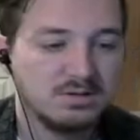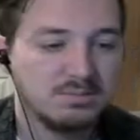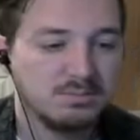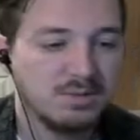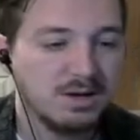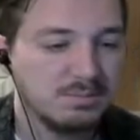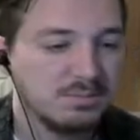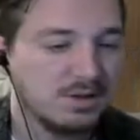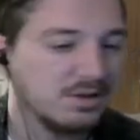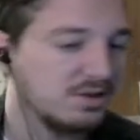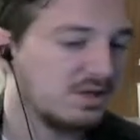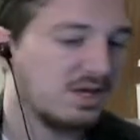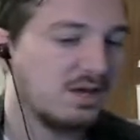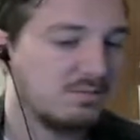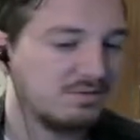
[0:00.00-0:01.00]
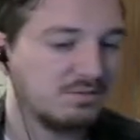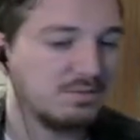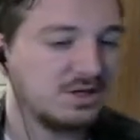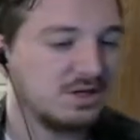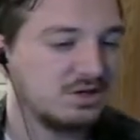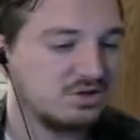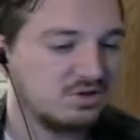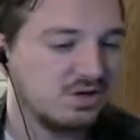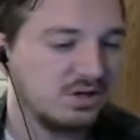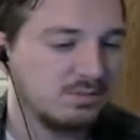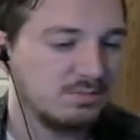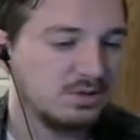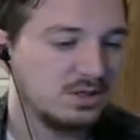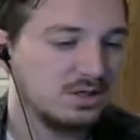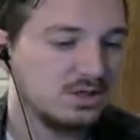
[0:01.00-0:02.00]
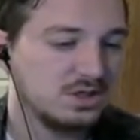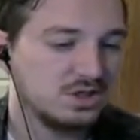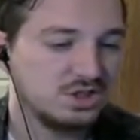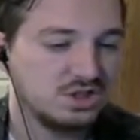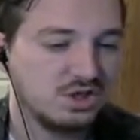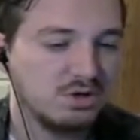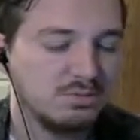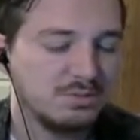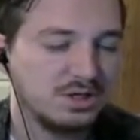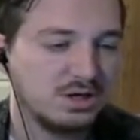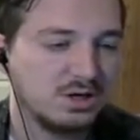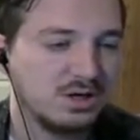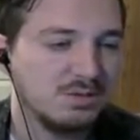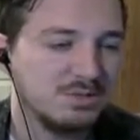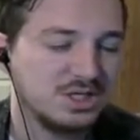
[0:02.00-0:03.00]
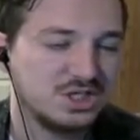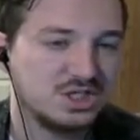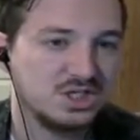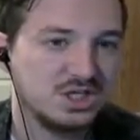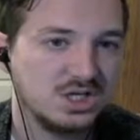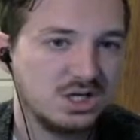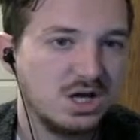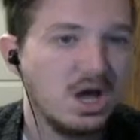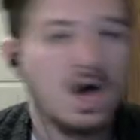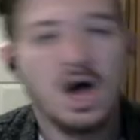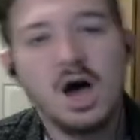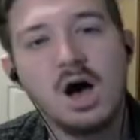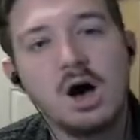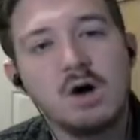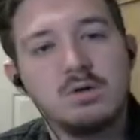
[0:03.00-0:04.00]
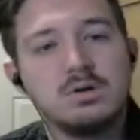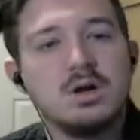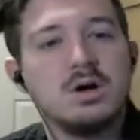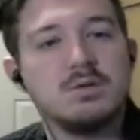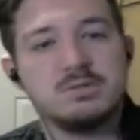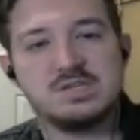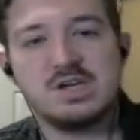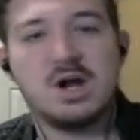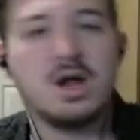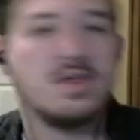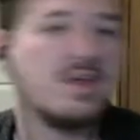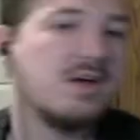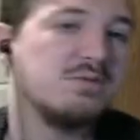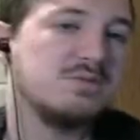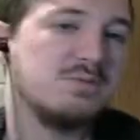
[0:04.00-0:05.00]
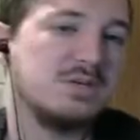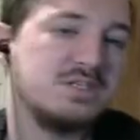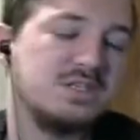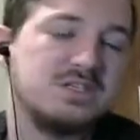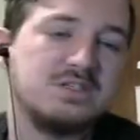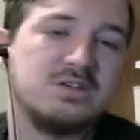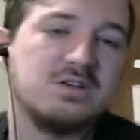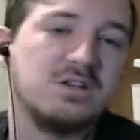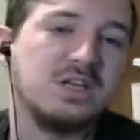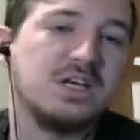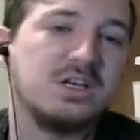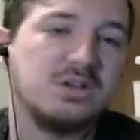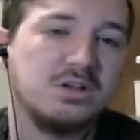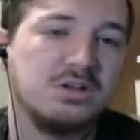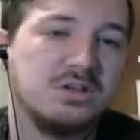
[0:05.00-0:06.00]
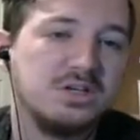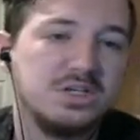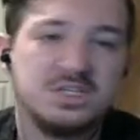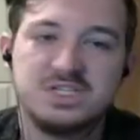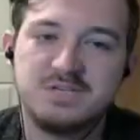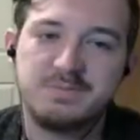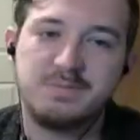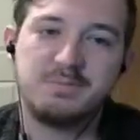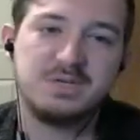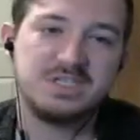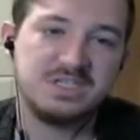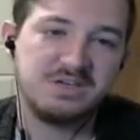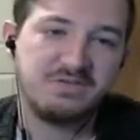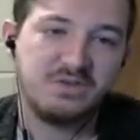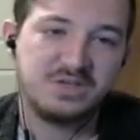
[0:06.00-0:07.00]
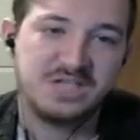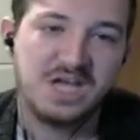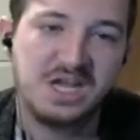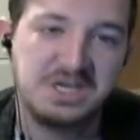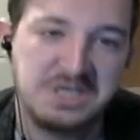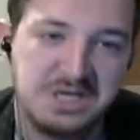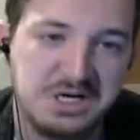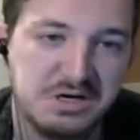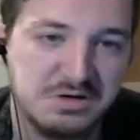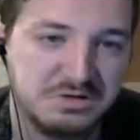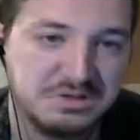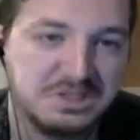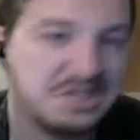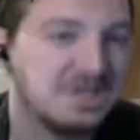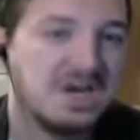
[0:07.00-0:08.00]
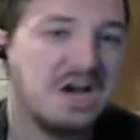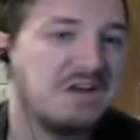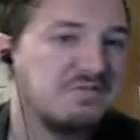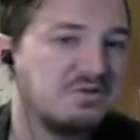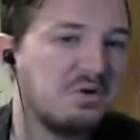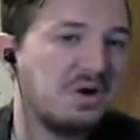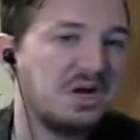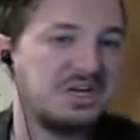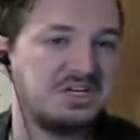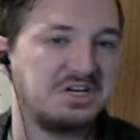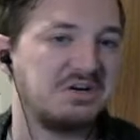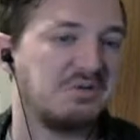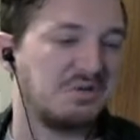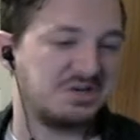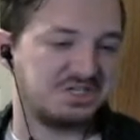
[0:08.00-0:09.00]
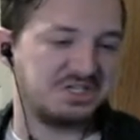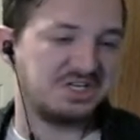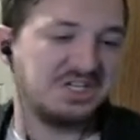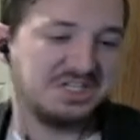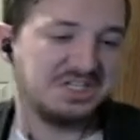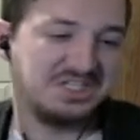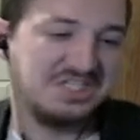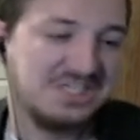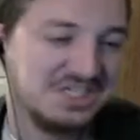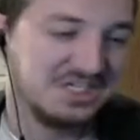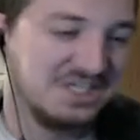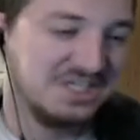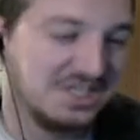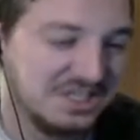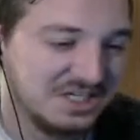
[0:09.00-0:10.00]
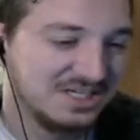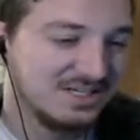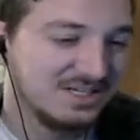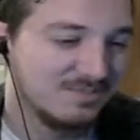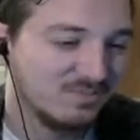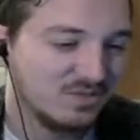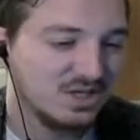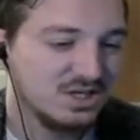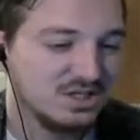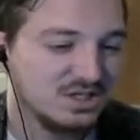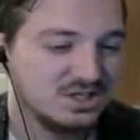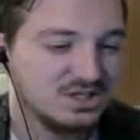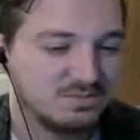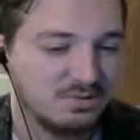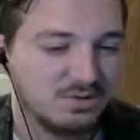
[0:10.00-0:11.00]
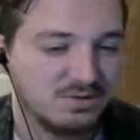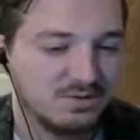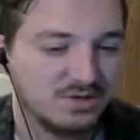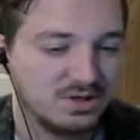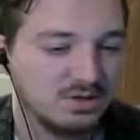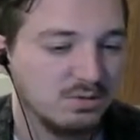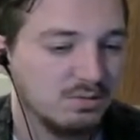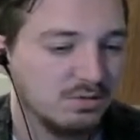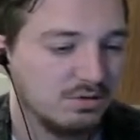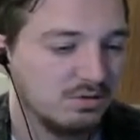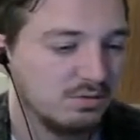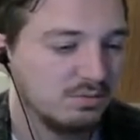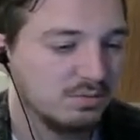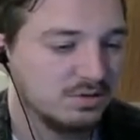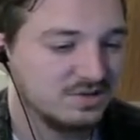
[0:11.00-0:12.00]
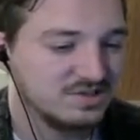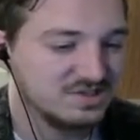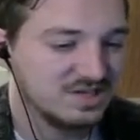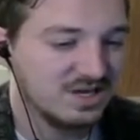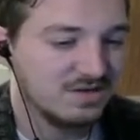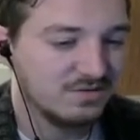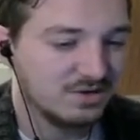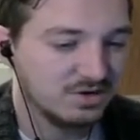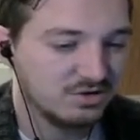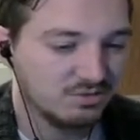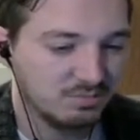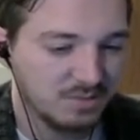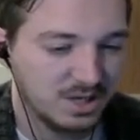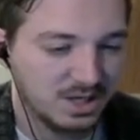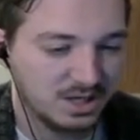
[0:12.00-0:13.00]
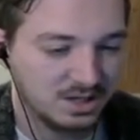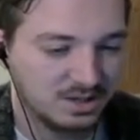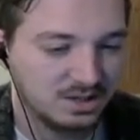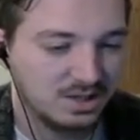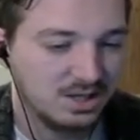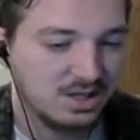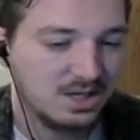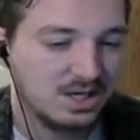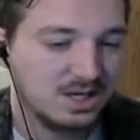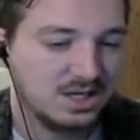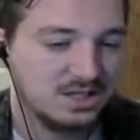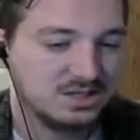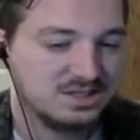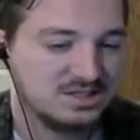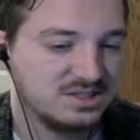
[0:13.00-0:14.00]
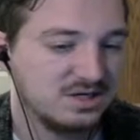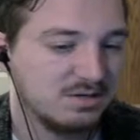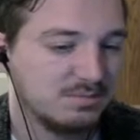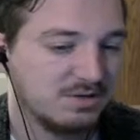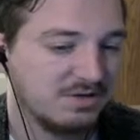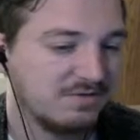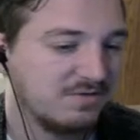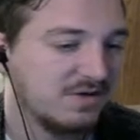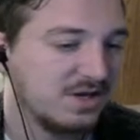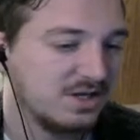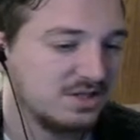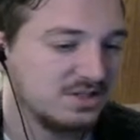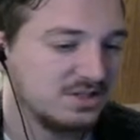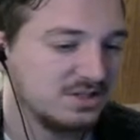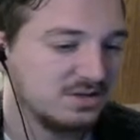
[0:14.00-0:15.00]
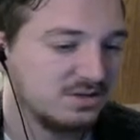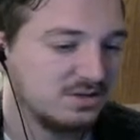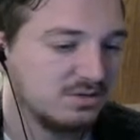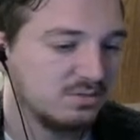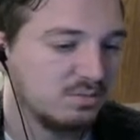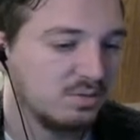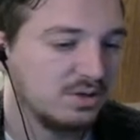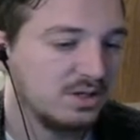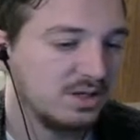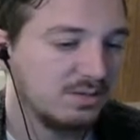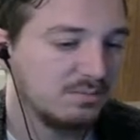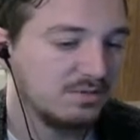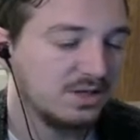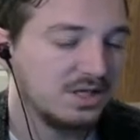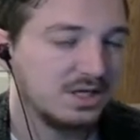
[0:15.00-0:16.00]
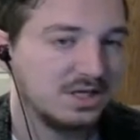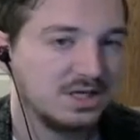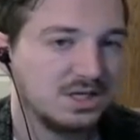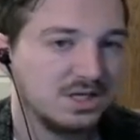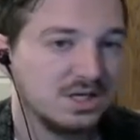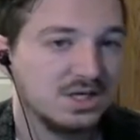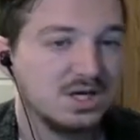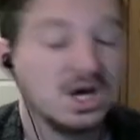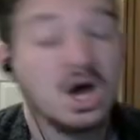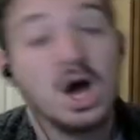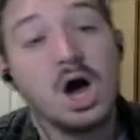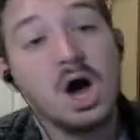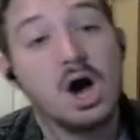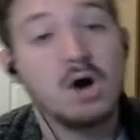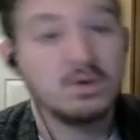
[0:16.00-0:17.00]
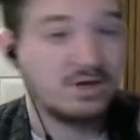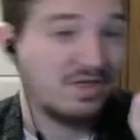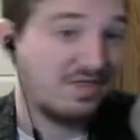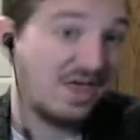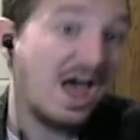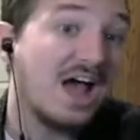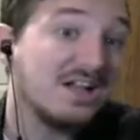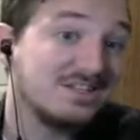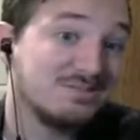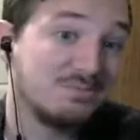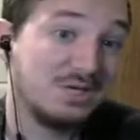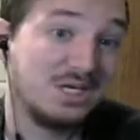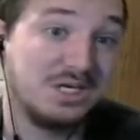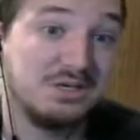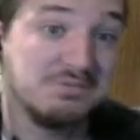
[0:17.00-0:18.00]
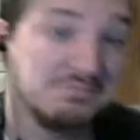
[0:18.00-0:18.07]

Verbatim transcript: My mother came to me in a dream. She showed me her image. Oh, no, sorry, that was my sister Linkle. She's been missing for 10 years. I have no idea where she is. she spoke of a youth who would save our domain and steer my fate, one named Link. Okay, that's me.